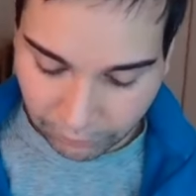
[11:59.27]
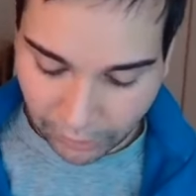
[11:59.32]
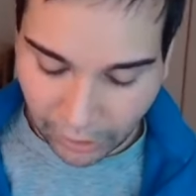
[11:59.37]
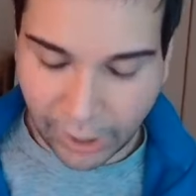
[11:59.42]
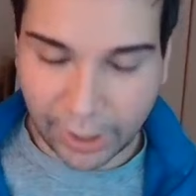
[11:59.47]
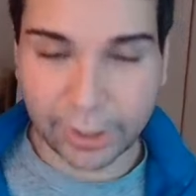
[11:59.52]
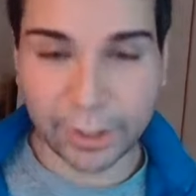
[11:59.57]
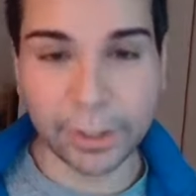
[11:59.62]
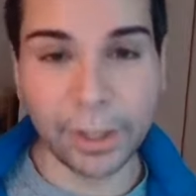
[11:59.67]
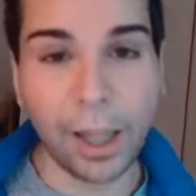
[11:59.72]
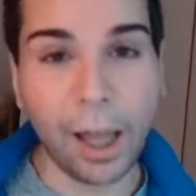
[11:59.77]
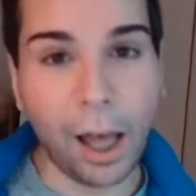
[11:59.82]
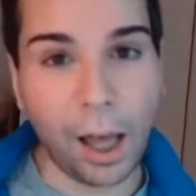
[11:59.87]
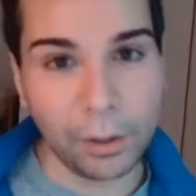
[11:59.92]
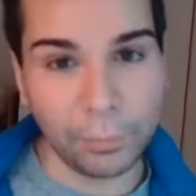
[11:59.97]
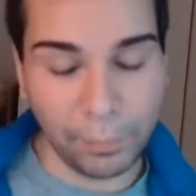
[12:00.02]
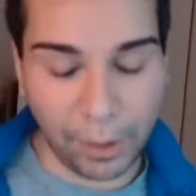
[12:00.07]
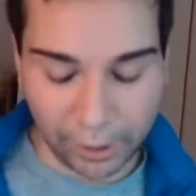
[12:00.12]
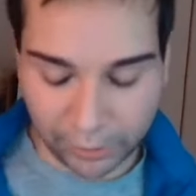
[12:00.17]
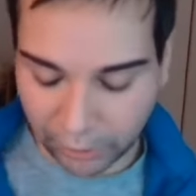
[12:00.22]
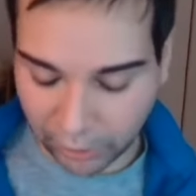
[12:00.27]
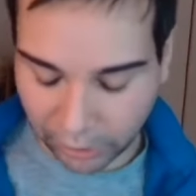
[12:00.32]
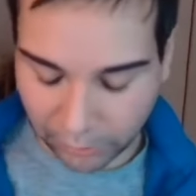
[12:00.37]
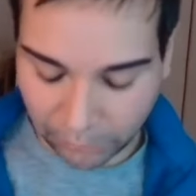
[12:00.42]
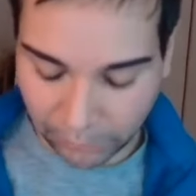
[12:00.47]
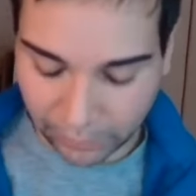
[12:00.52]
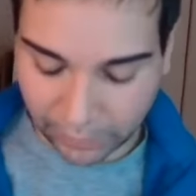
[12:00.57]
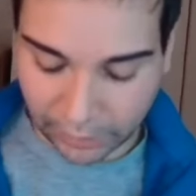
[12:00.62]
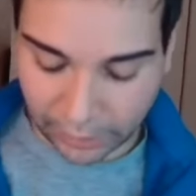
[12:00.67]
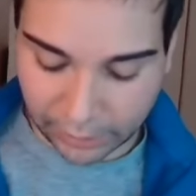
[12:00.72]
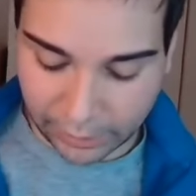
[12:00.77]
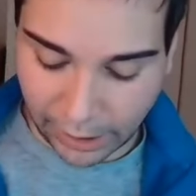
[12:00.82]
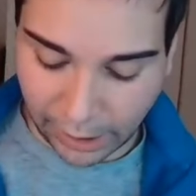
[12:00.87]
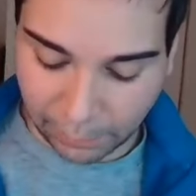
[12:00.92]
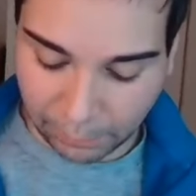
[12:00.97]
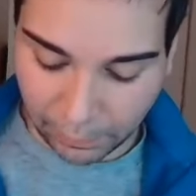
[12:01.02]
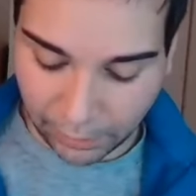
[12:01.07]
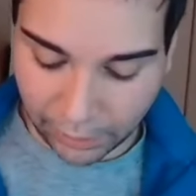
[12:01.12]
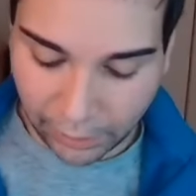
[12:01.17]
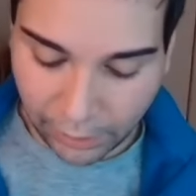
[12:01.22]
is an odd message to say,
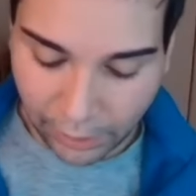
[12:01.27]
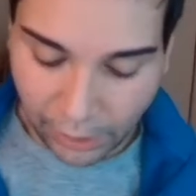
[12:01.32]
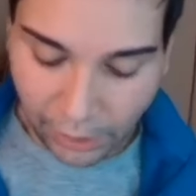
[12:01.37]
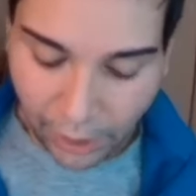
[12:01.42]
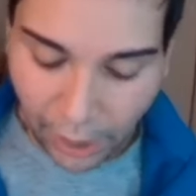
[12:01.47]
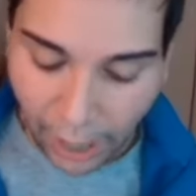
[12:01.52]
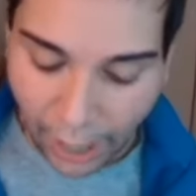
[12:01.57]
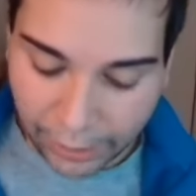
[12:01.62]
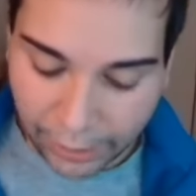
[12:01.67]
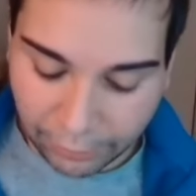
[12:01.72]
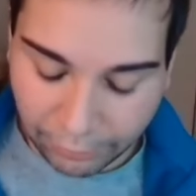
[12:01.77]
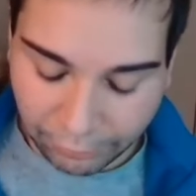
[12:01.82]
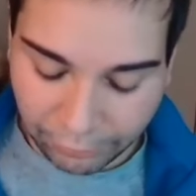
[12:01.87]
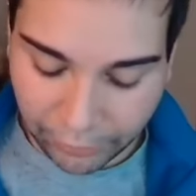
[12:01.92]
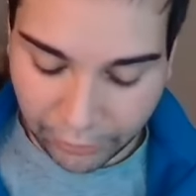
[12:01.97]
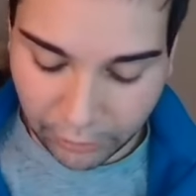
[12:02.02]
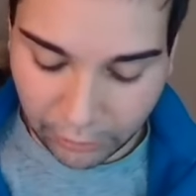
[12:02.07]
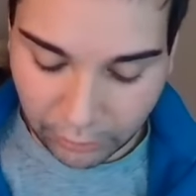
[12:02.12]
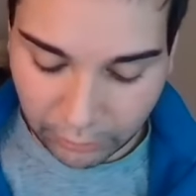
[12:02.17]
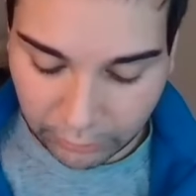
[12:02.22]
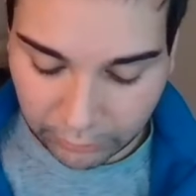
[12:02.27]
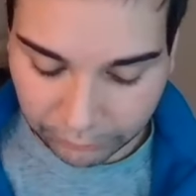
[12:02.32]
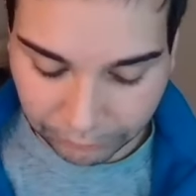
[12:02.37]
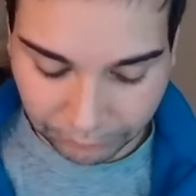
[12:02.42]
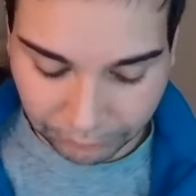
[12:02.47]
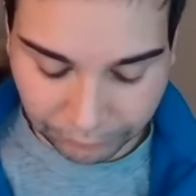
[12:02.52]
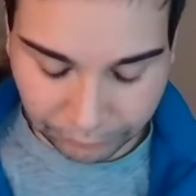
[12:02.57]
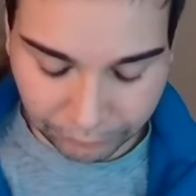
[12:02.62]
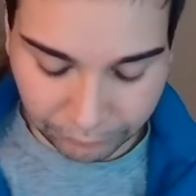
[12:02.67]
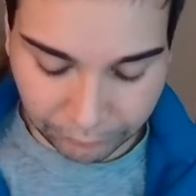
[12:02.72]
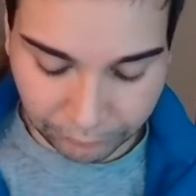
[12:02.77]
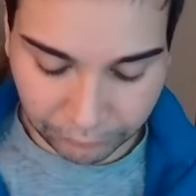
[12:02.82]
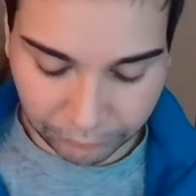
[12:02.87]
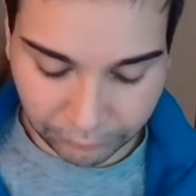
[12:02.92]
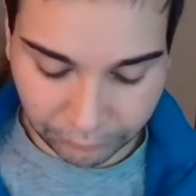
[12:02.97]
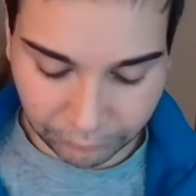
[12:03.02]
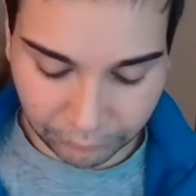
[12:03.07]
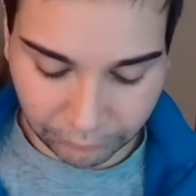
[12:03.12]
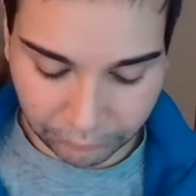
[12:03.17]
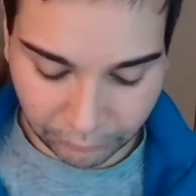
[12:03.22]
but I feel,
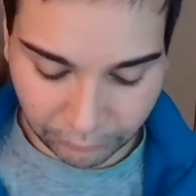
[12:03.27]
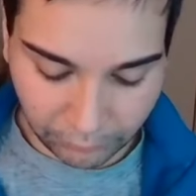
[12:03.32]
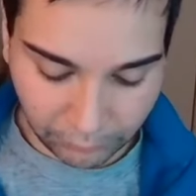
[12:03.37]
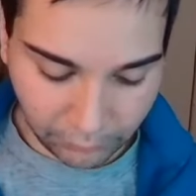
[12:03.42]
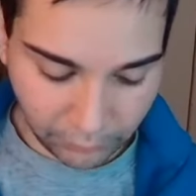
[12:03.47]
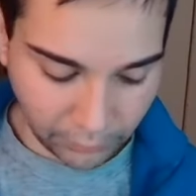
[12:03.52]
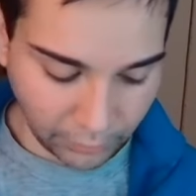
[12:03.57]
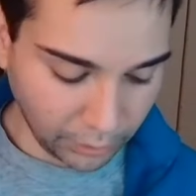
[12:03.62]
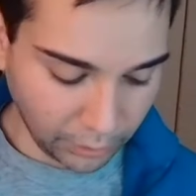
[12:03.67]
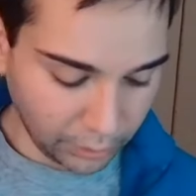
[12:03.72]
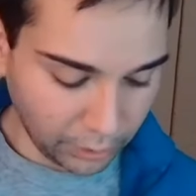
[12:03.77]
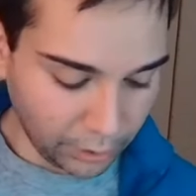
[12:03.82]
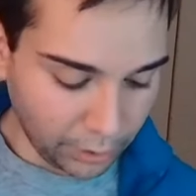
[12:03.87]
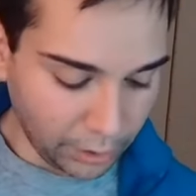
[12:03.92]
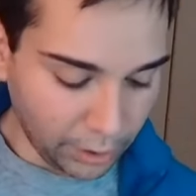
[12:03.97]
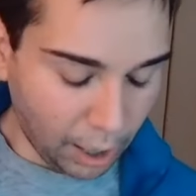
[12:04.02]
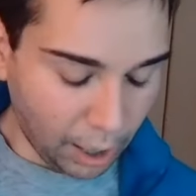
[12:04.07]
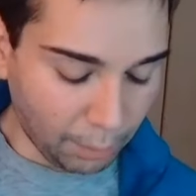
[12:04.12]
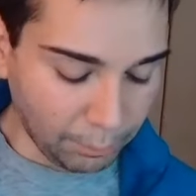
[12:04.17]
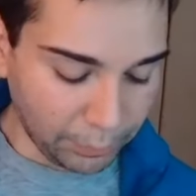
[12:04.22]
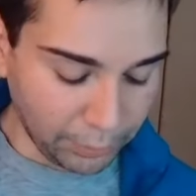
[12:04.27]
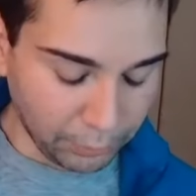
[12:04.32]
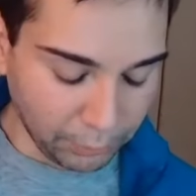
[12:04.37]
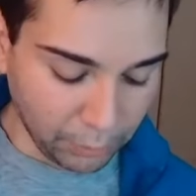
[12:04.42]
I'm being